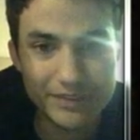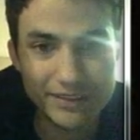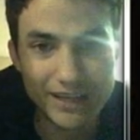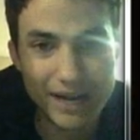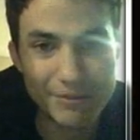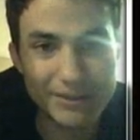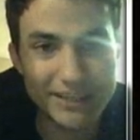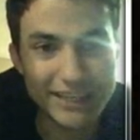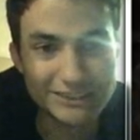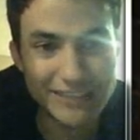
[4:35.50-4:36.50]
I'm an
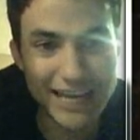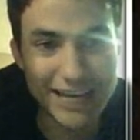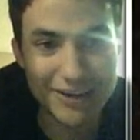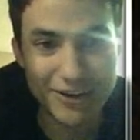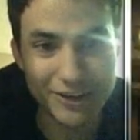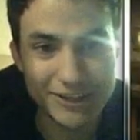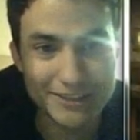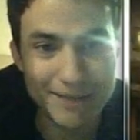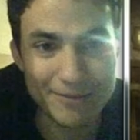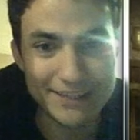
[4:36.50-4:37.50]
insider, because
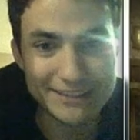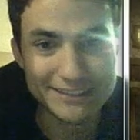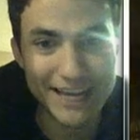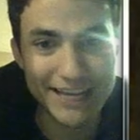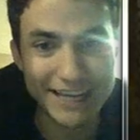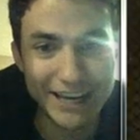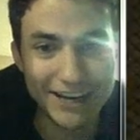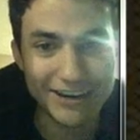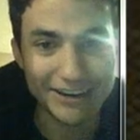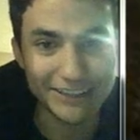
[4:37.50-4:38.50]
I'm inside here
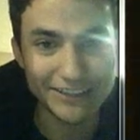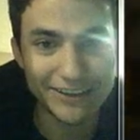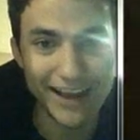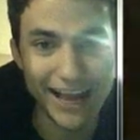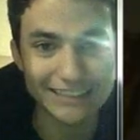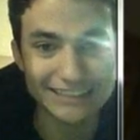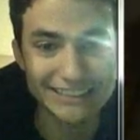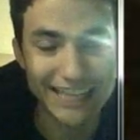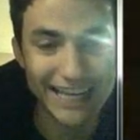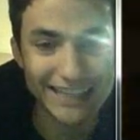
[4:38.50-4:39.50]
and you're
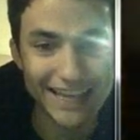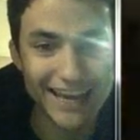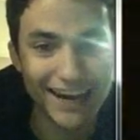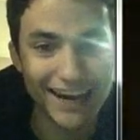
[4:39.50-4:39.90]
outside there.